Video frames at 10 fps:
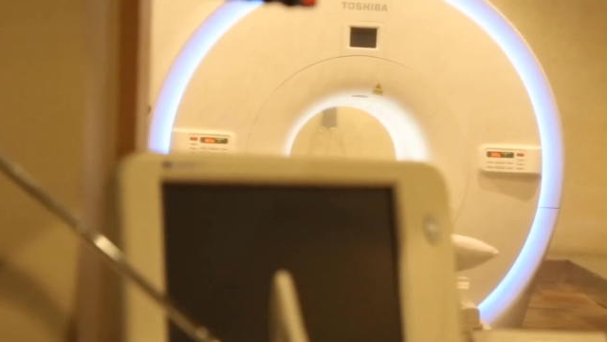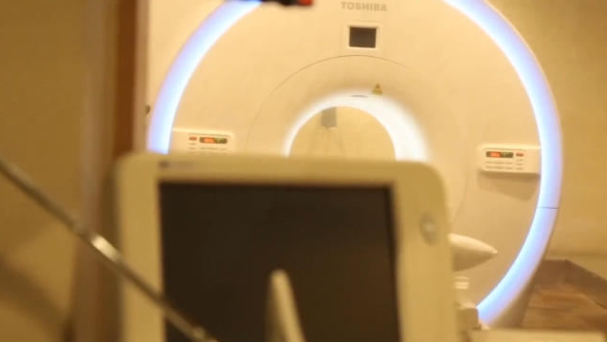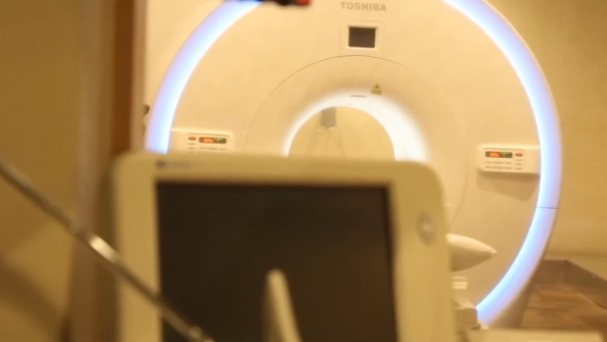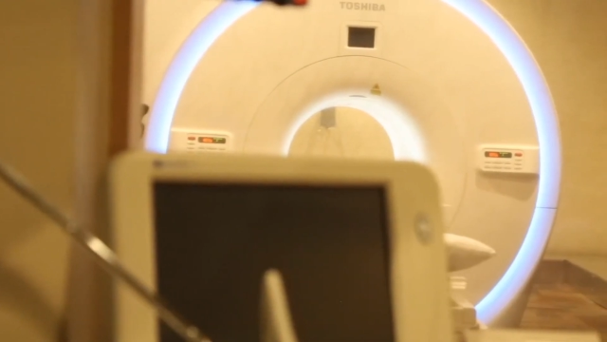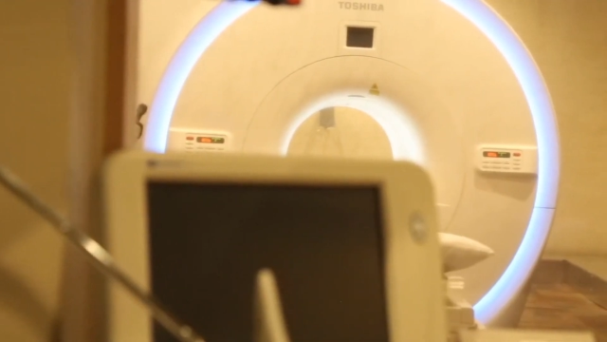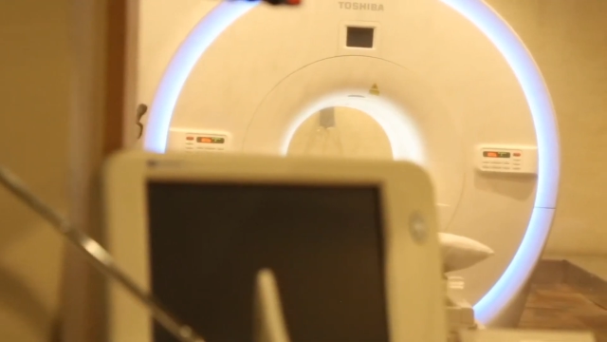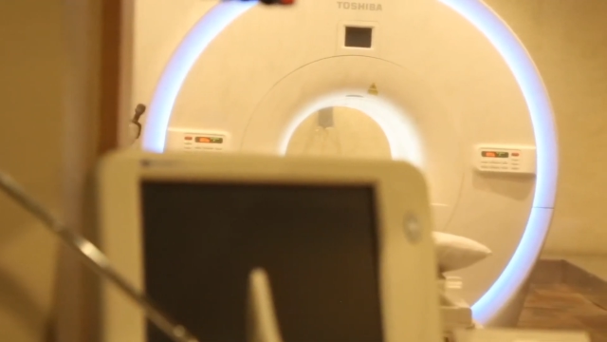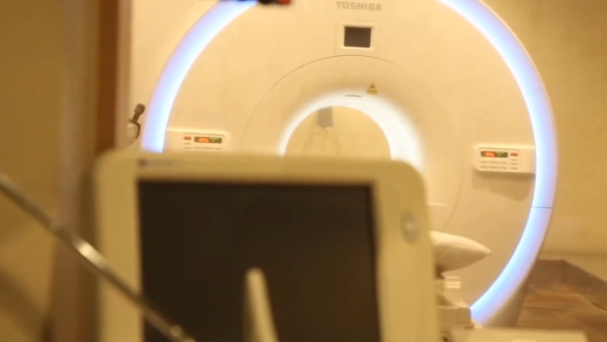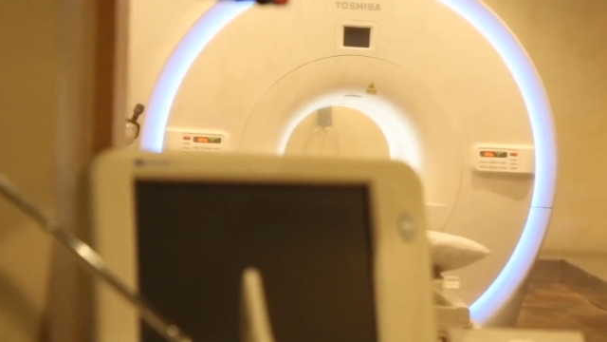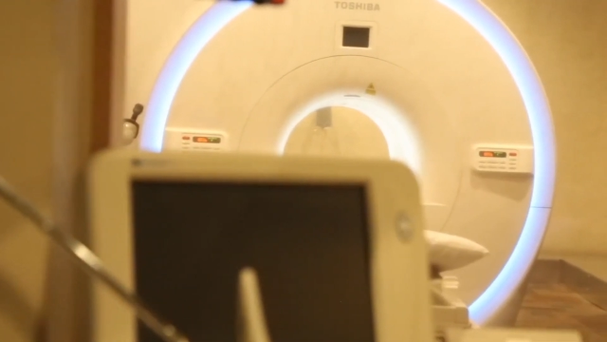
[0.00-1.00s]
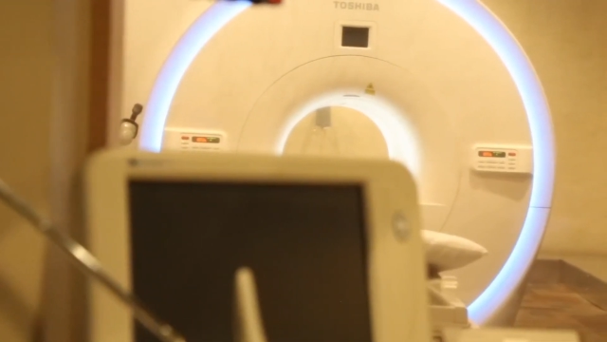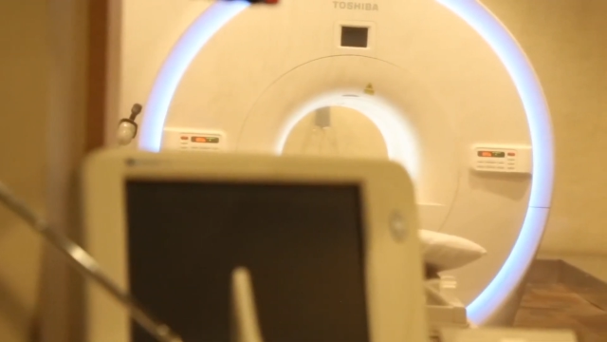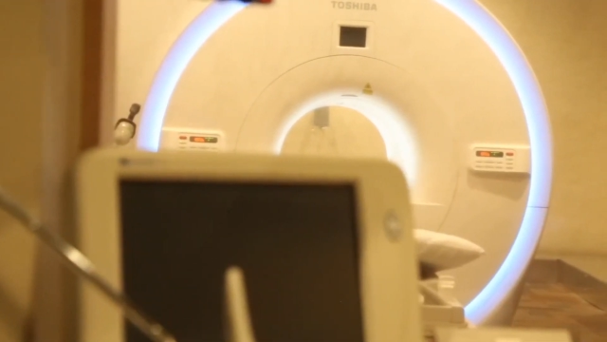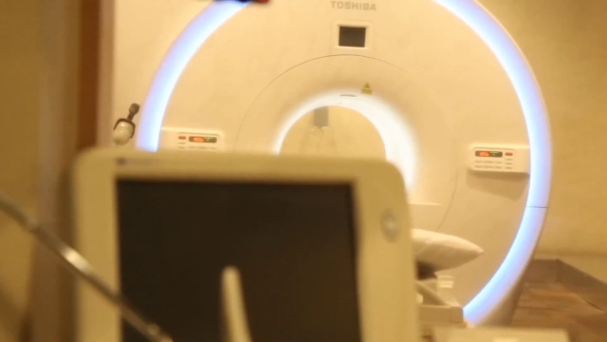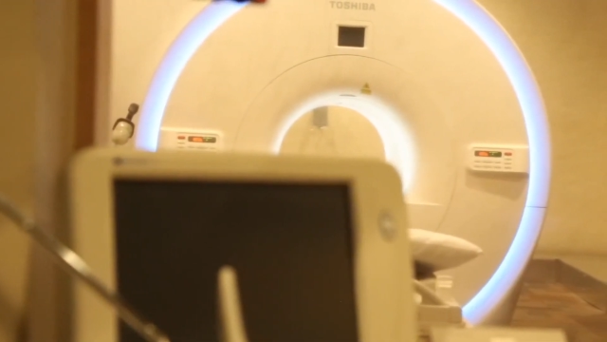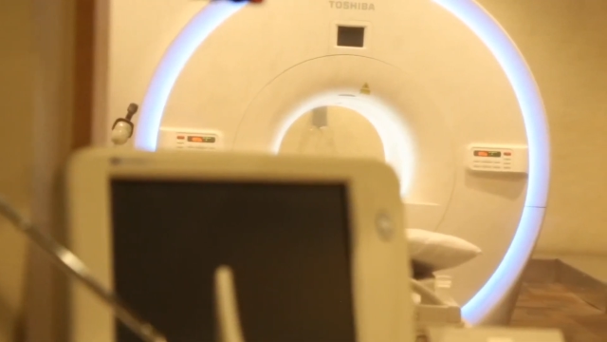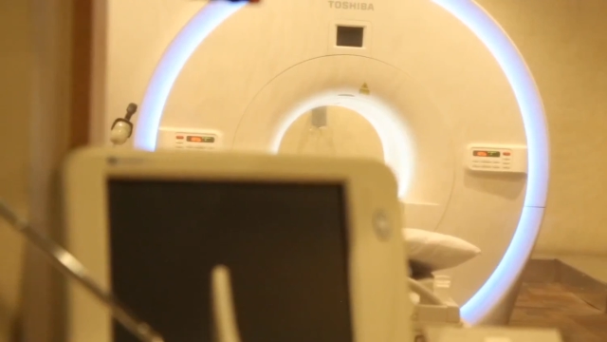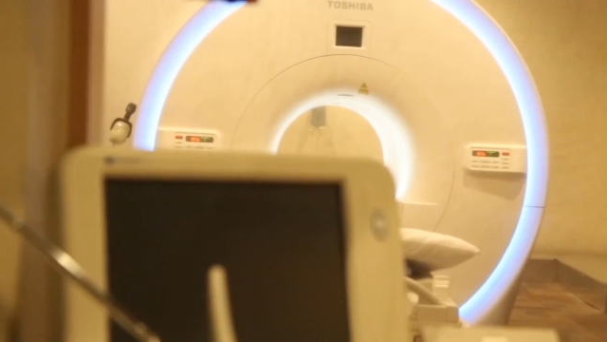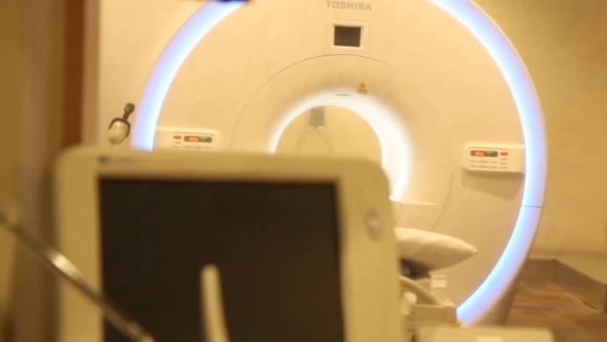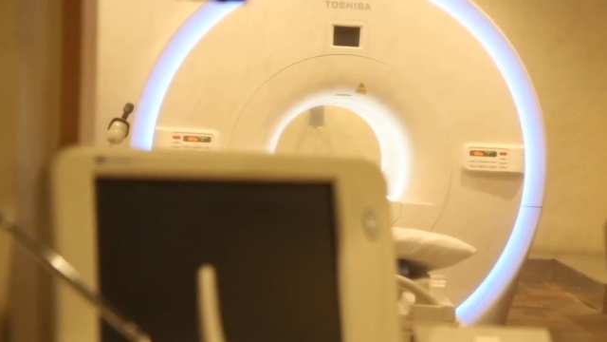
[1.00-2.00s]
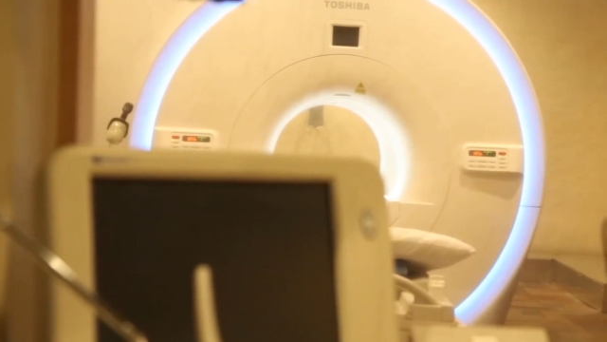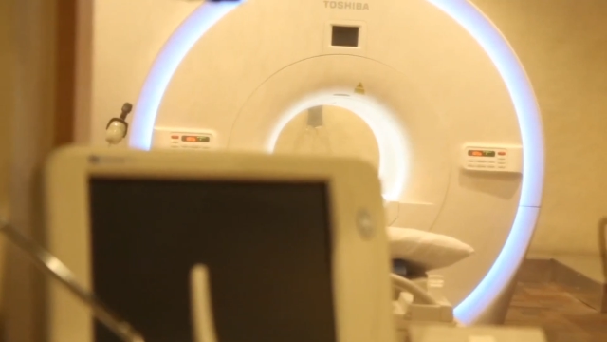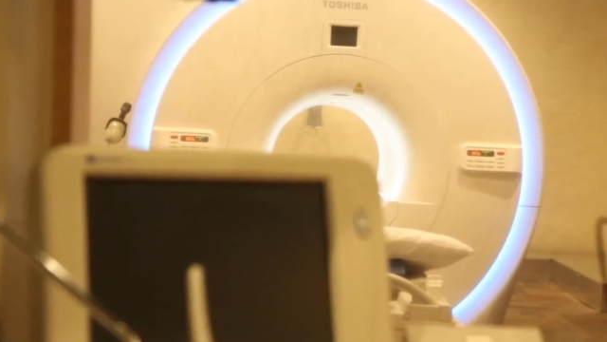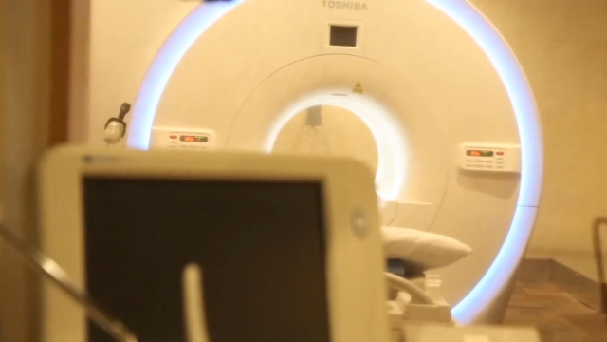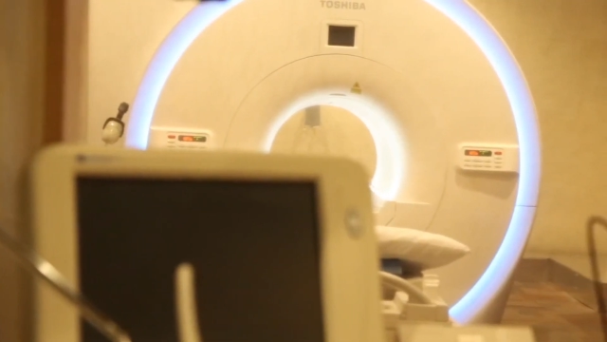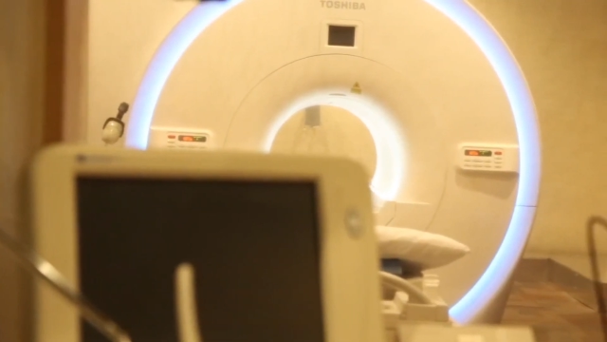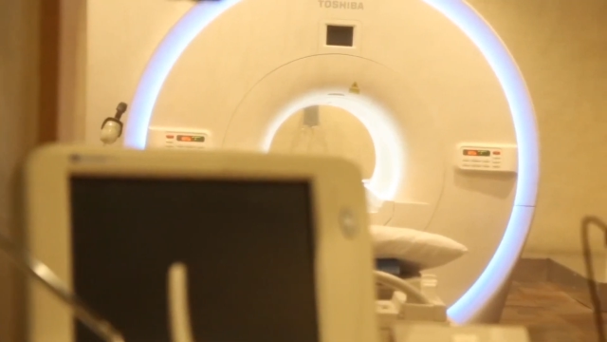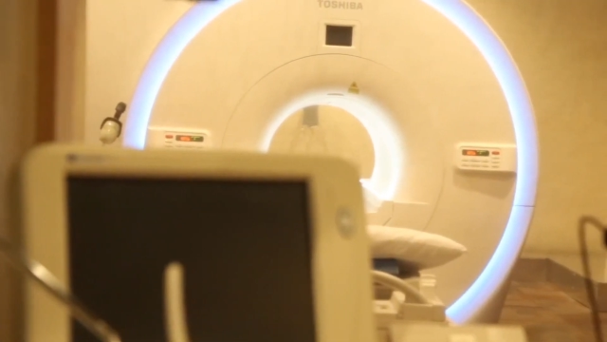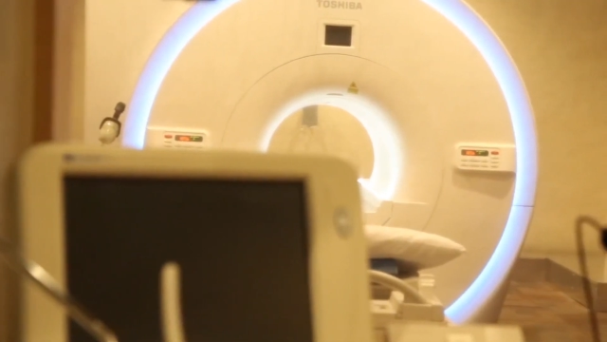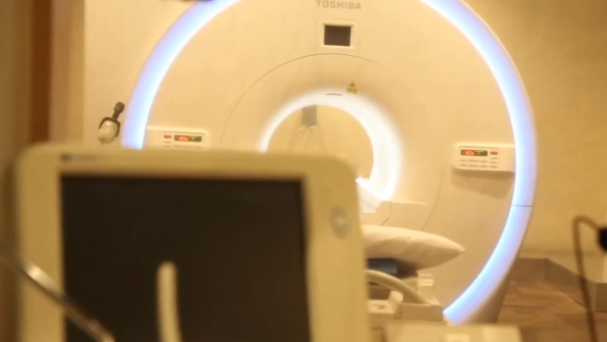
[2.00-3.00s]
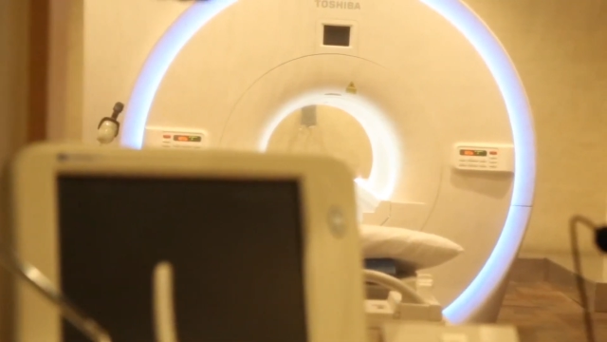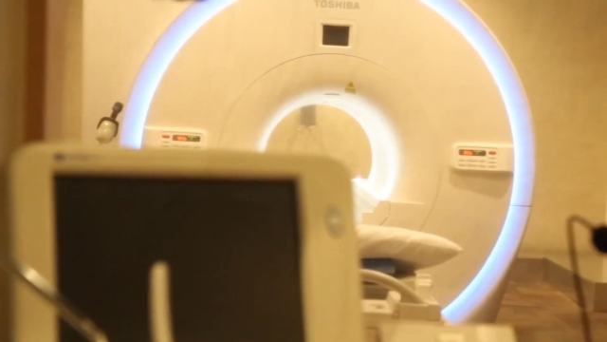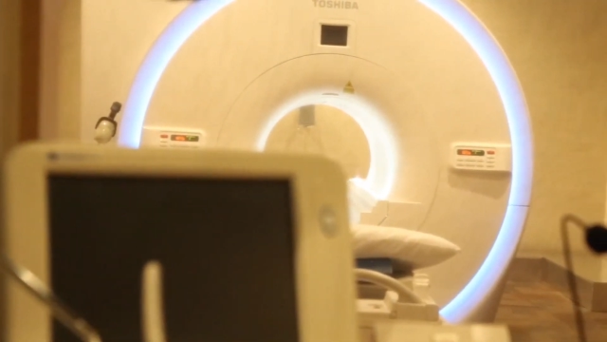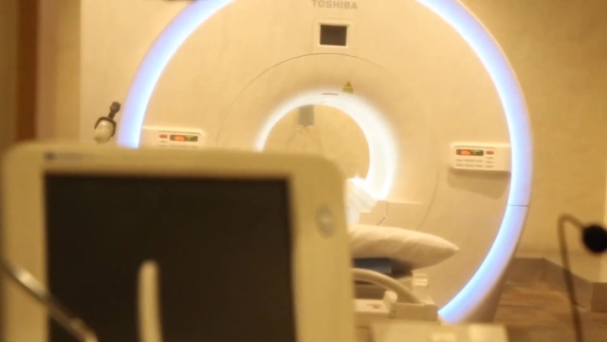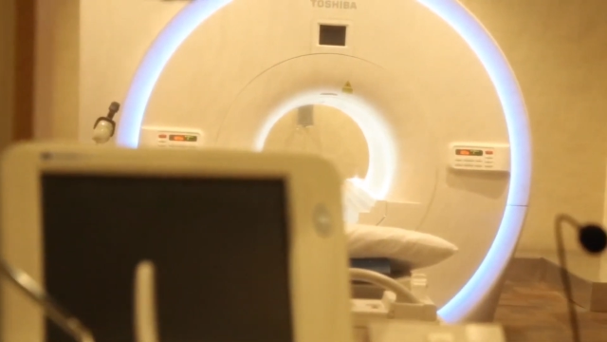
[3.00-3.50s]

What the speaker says: Nobody's mouth can be seen.